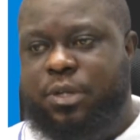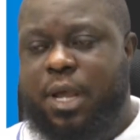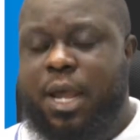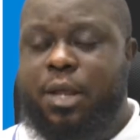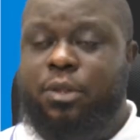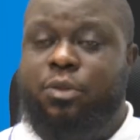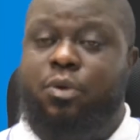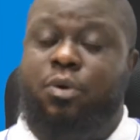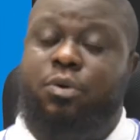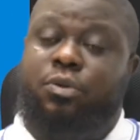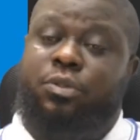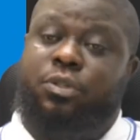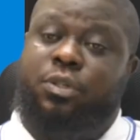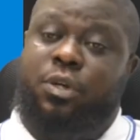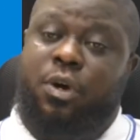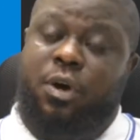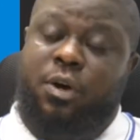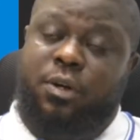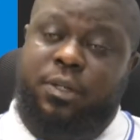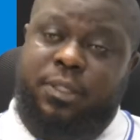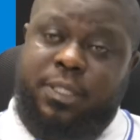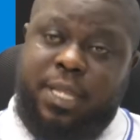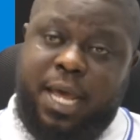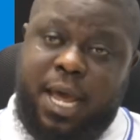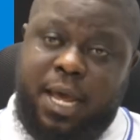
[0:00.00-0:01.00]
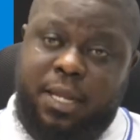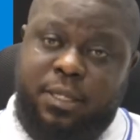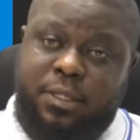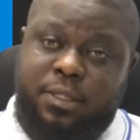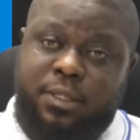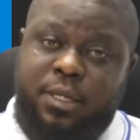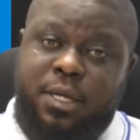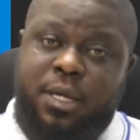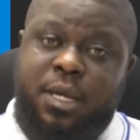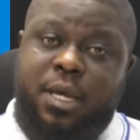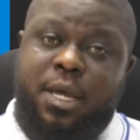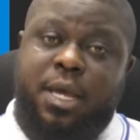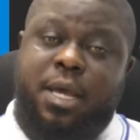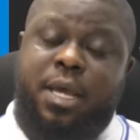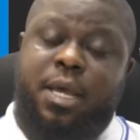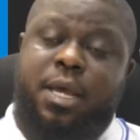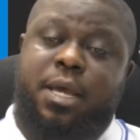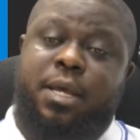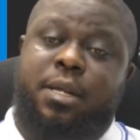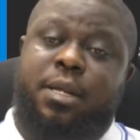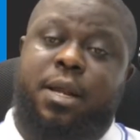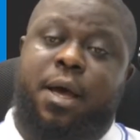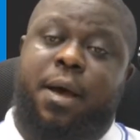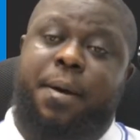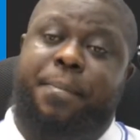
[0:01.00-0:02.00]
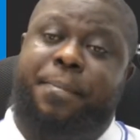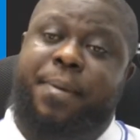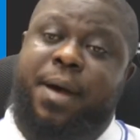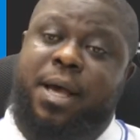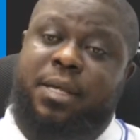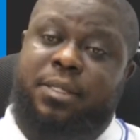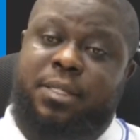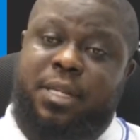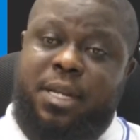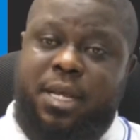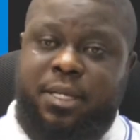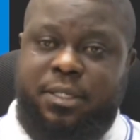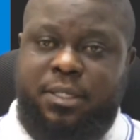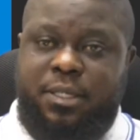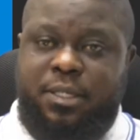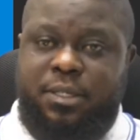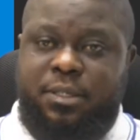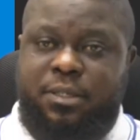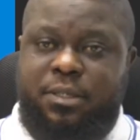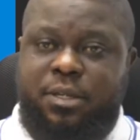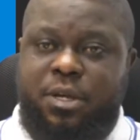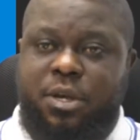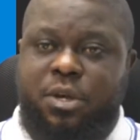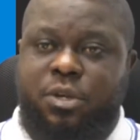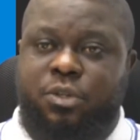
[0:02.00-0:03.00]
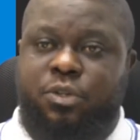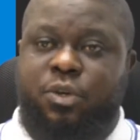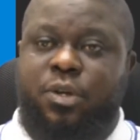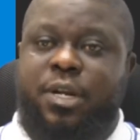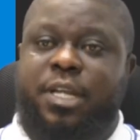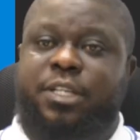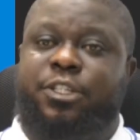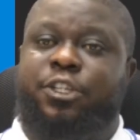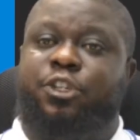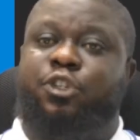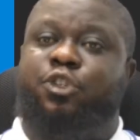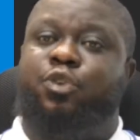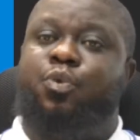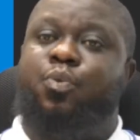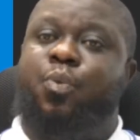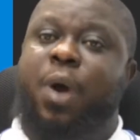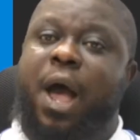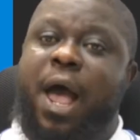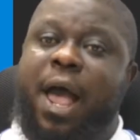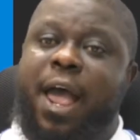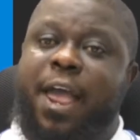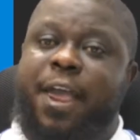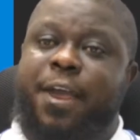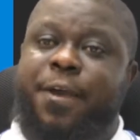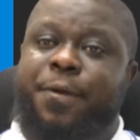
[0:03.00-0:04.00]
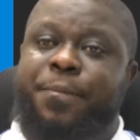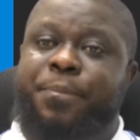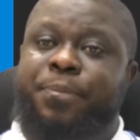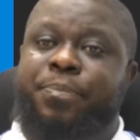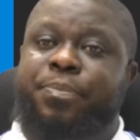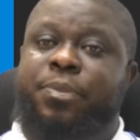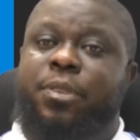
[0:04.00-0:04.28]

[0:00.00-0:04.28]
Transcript: I told you all that in our past lessons. So this is why